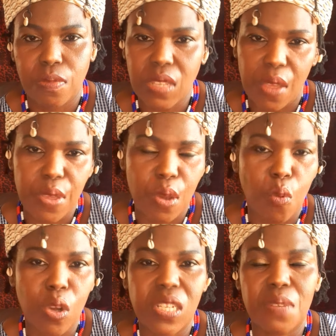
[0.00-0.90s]
Are you a
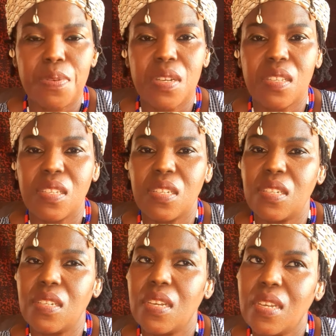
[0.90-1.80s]
water
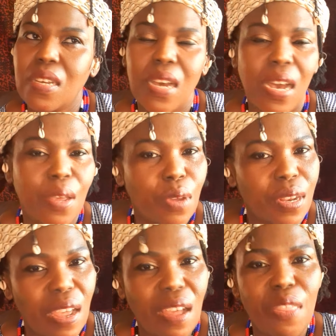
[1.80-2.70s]
person? Are you
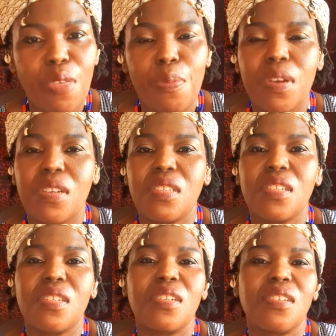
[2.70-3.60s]
an earth
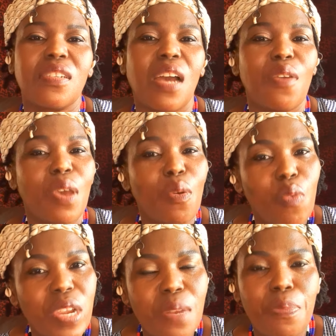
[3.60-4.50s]
person? Are you a
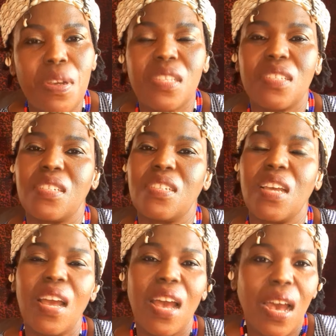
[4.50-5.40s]
wind person?
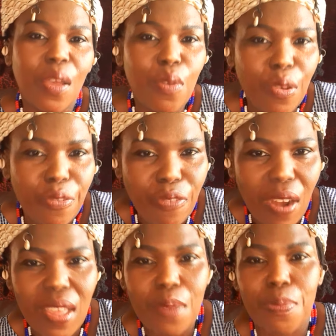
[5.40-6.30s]
Are you a
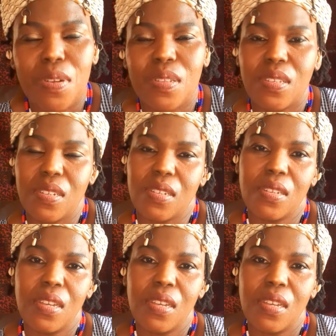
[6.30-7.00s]
fire person?